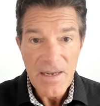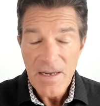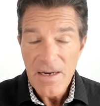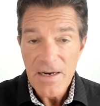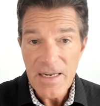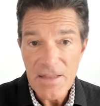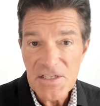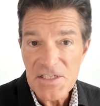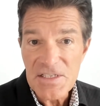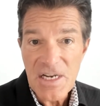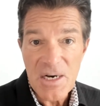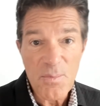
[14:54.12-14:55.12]
Again, this
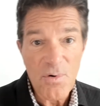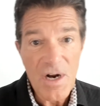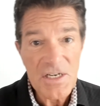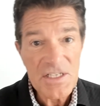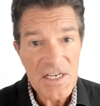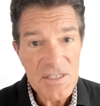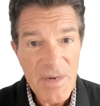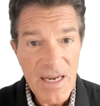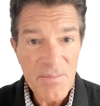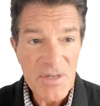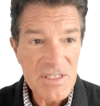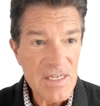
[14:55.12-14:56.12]
is not a process
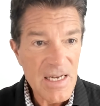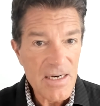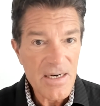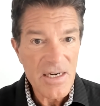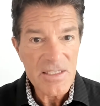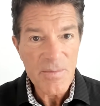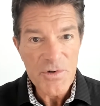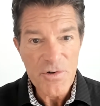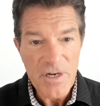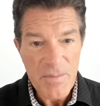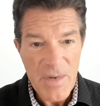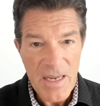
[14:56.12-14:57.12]
map. It's not a customer
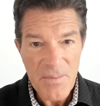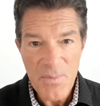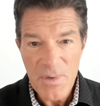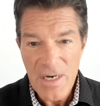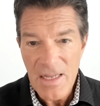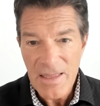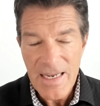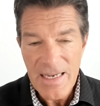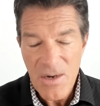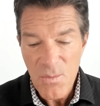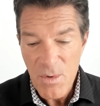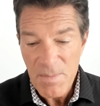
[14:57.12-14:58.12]
journey map. We're not laying
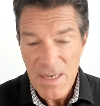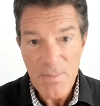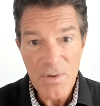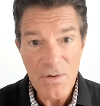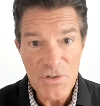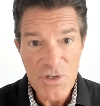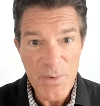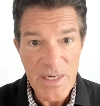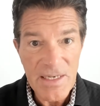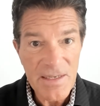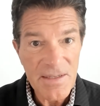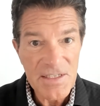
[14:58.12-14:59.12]
out what people are doing.